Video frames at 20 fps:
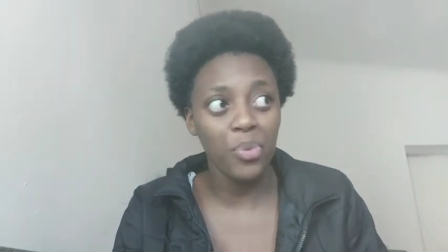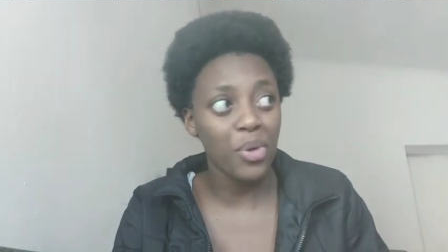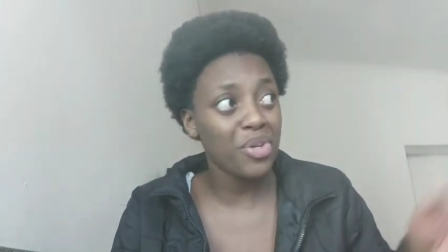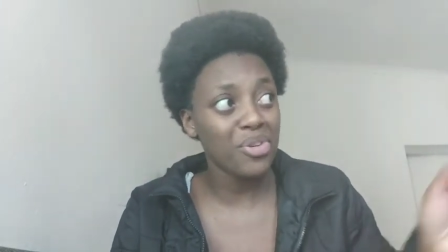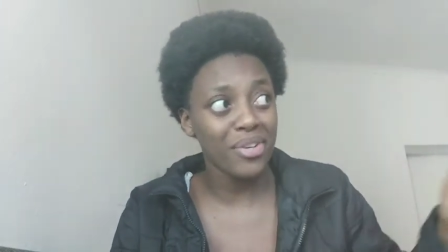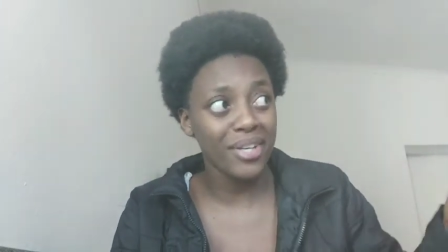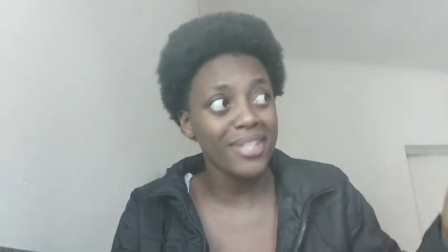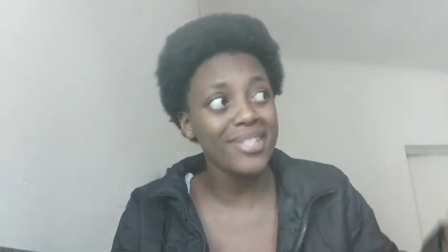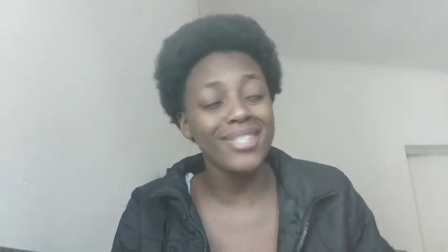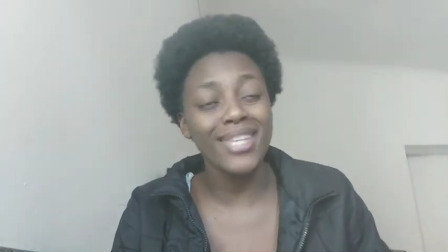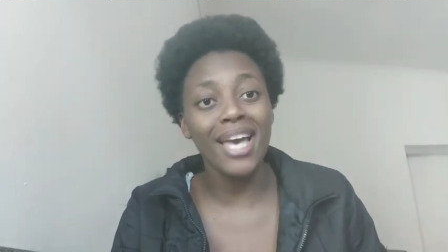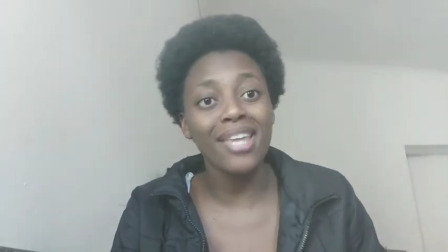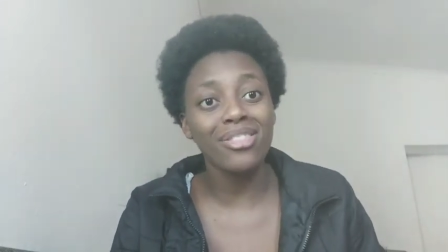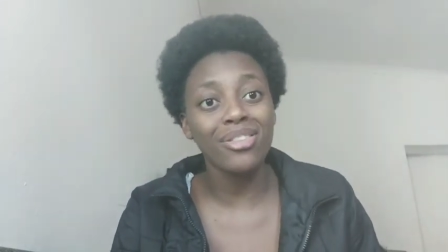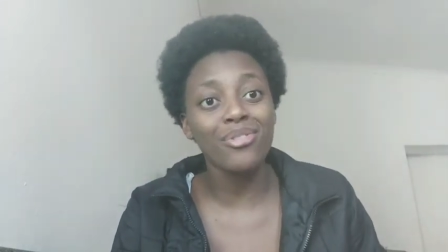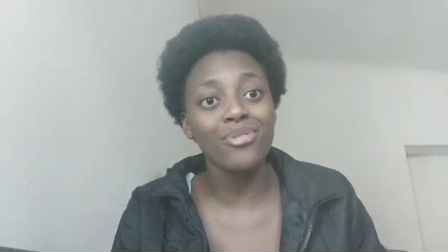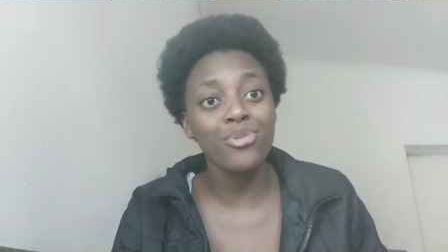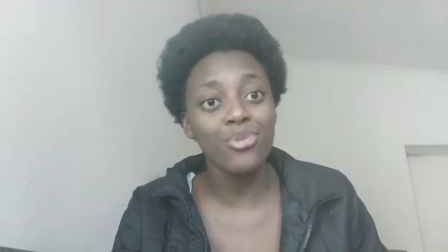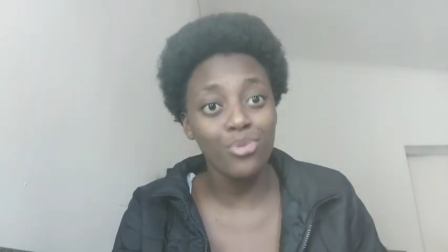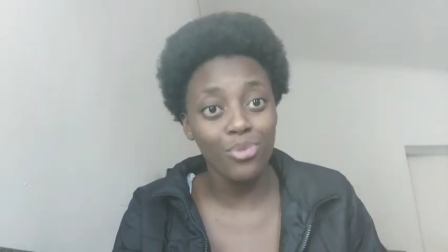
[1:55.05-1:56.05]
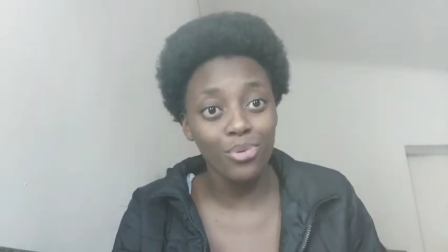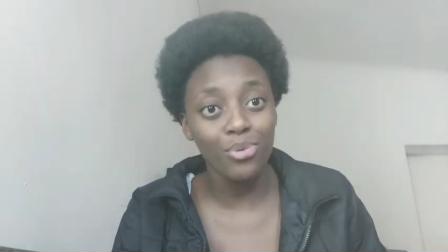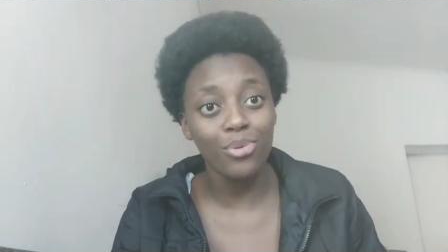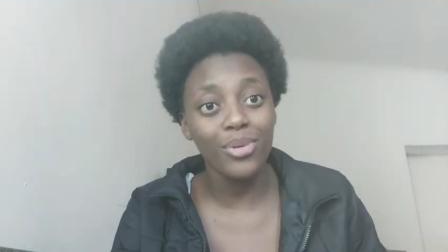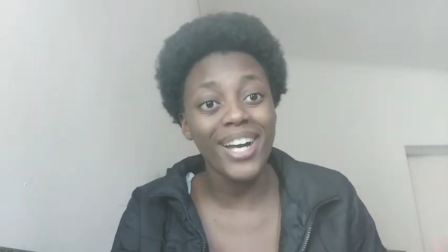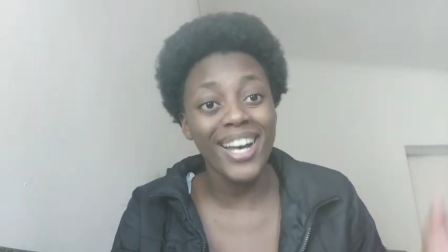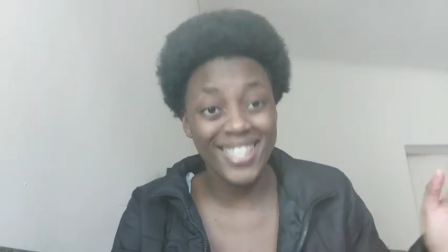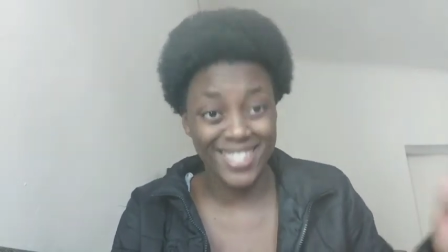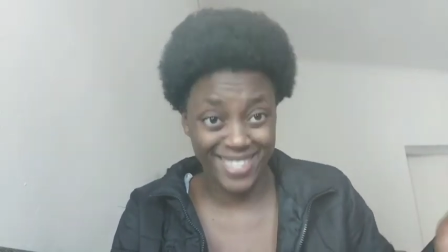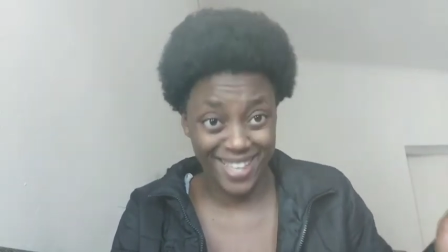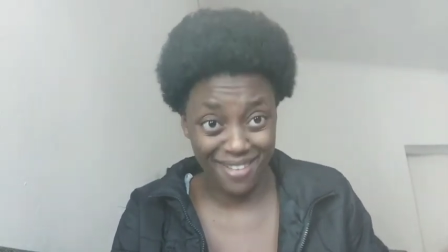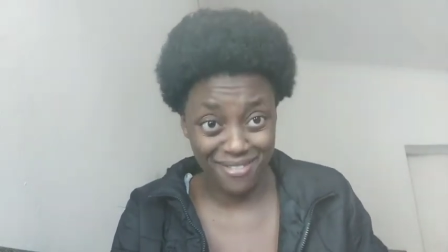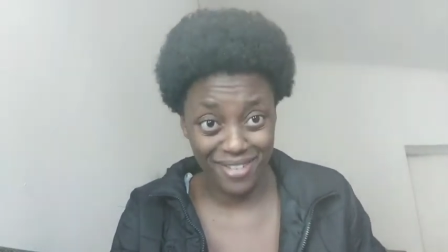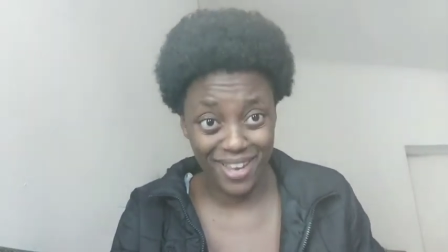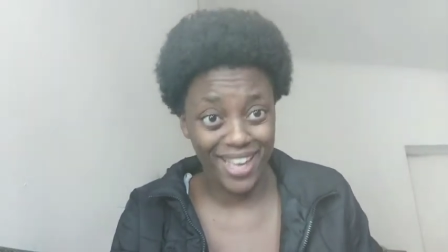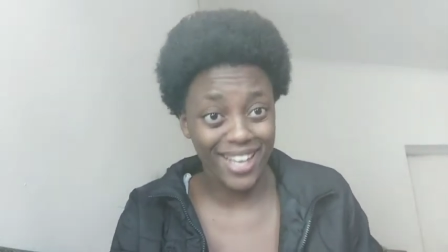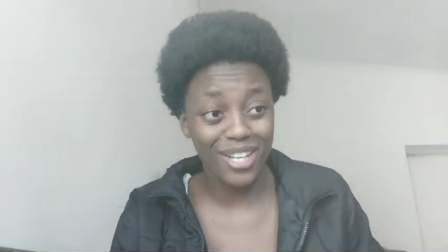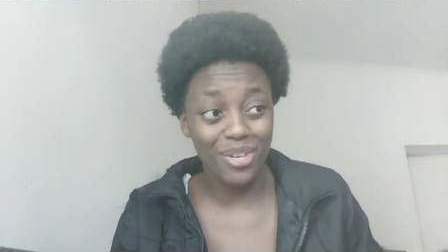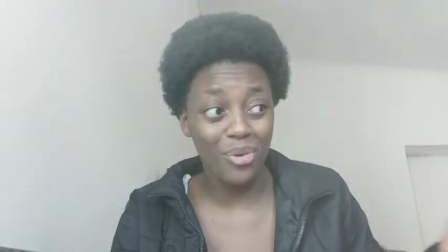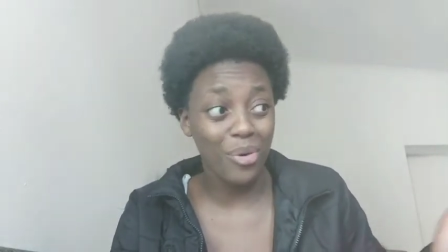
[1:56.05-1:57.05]
when you're inside the school, ka
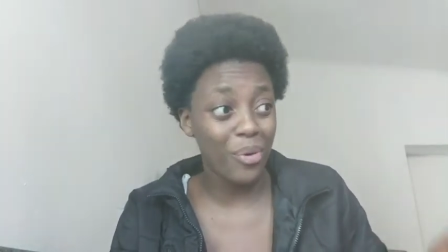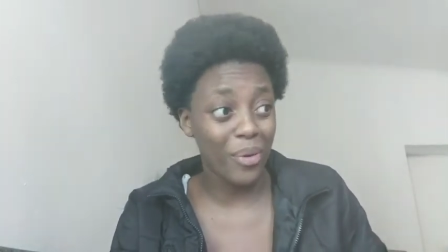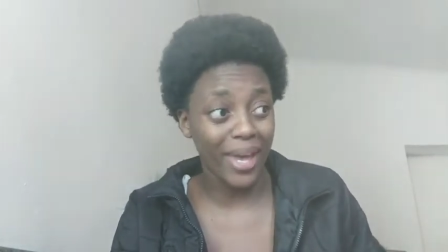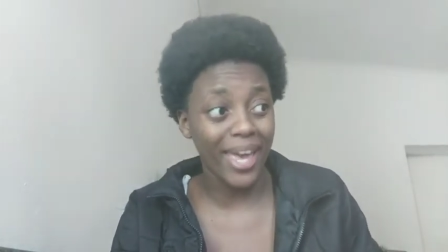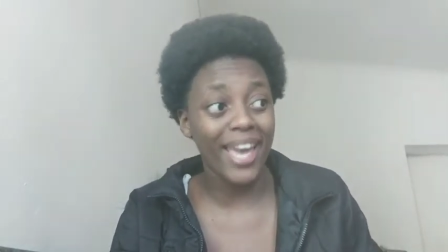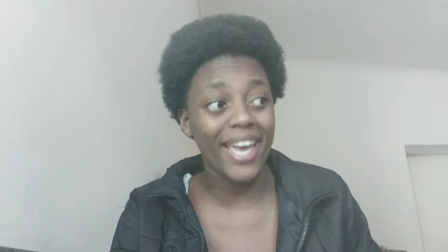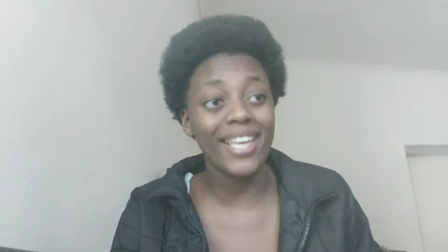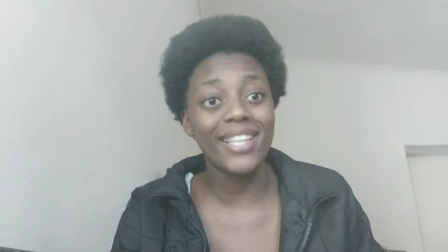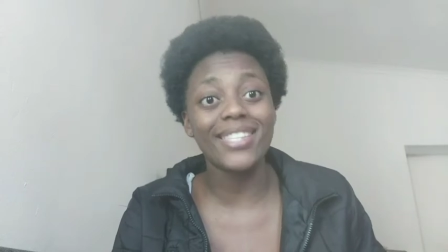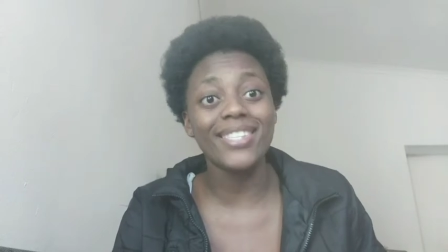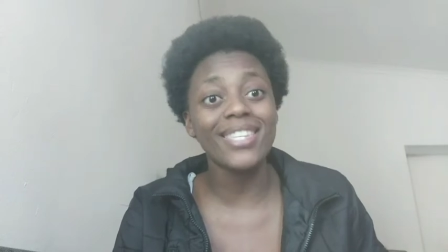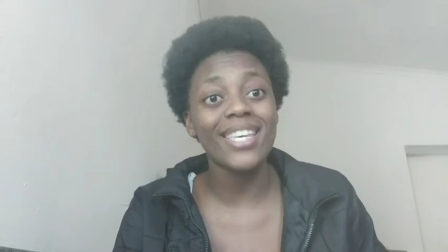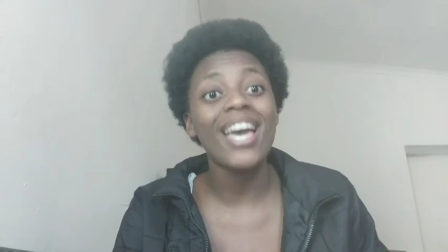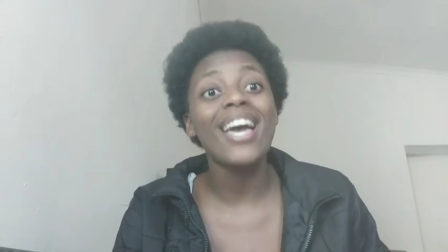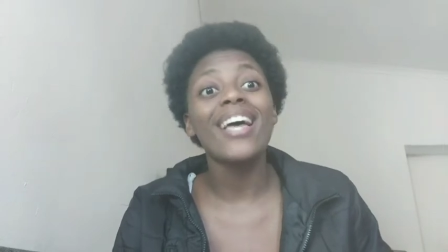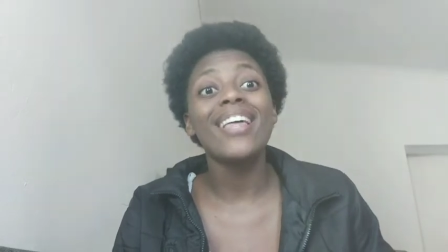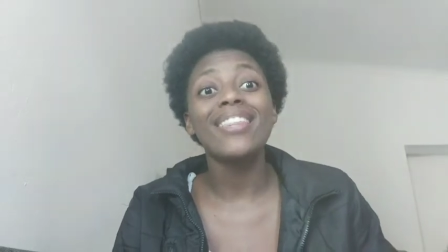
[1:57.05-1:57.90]
7 or 8,